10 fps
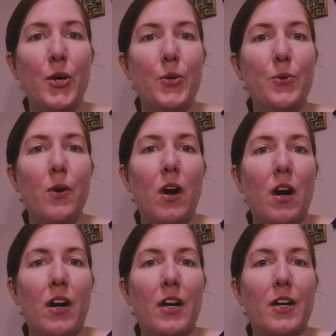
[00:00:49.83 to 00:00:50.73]
who
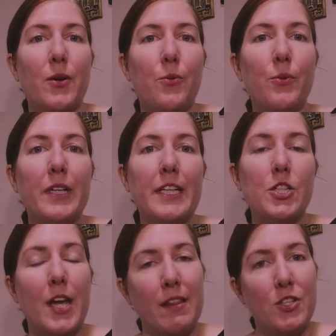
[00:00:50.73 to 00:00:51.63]
are really
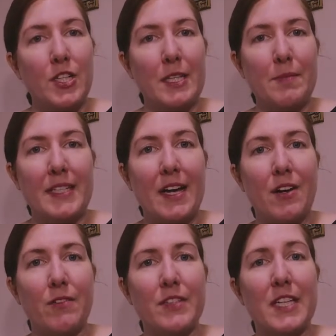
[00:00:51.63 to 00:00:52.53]
challenging
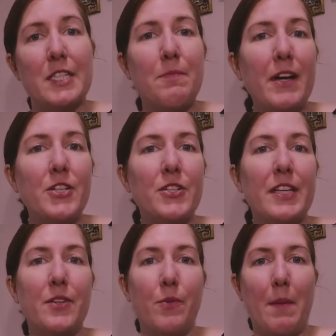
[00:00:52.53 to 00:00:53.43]
themselves,
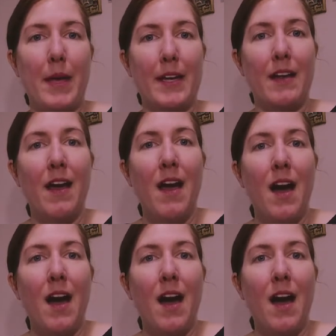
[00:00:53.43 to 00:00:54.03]
especially the women.